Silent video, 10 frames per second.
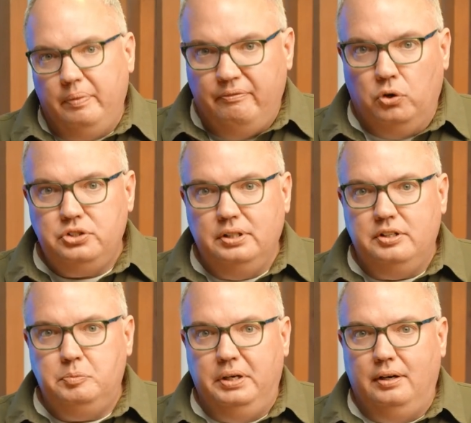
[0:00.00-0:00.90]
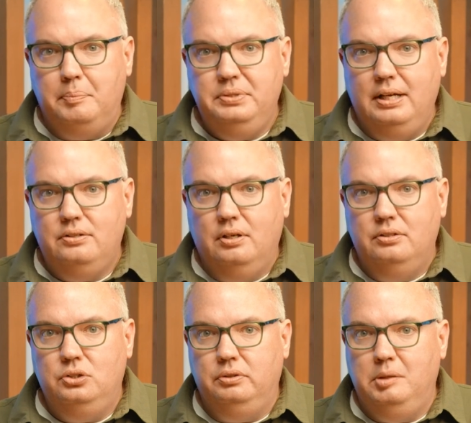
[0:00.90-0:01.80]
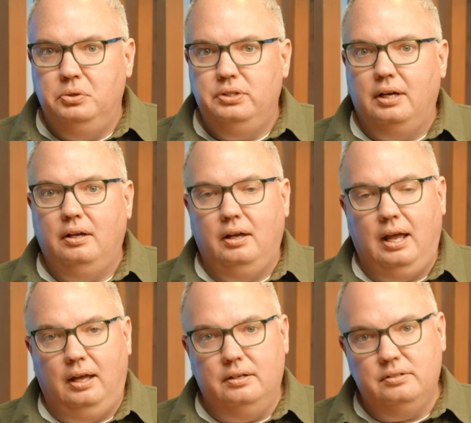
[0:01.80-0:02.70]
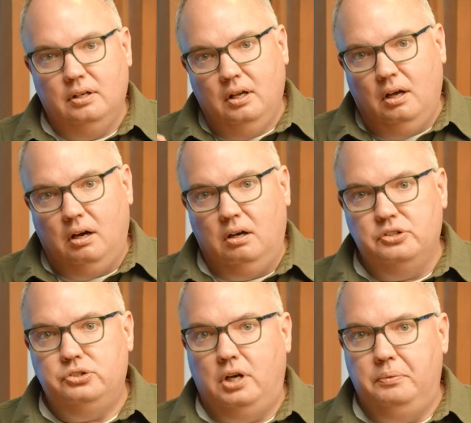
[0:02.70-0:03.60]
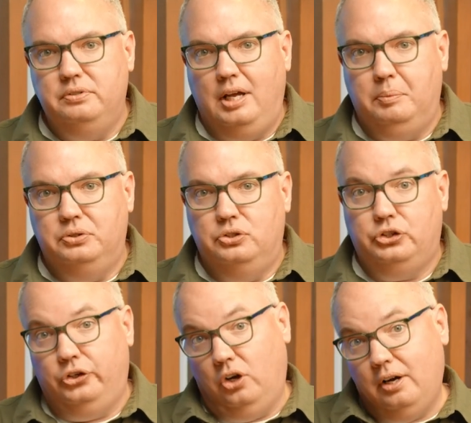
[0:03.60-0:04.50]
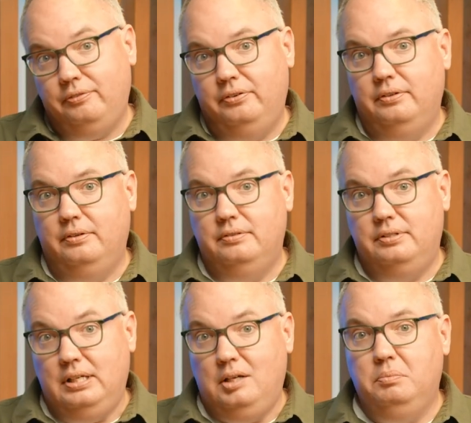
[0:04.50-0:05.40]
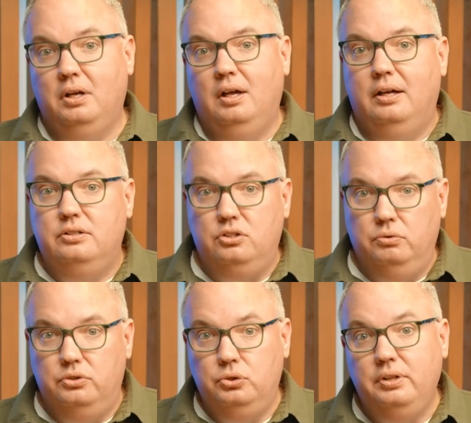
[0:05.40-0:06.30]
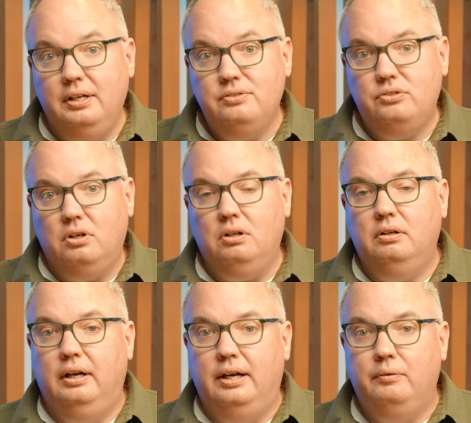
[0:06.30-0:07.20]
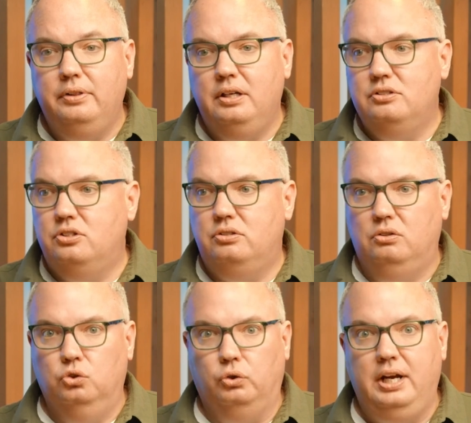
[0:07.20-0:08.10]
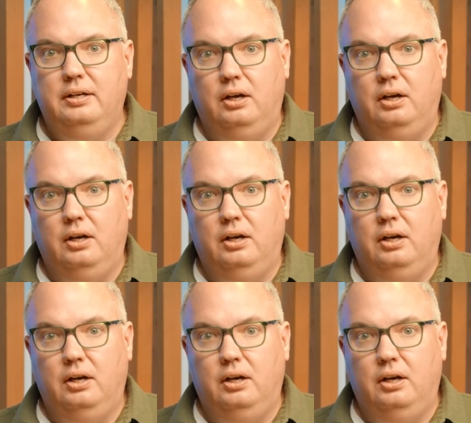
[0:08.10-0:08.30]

Fortunately, there's been an update to EmuDeck and also I was able to turn off Steam to do the install and everything is just great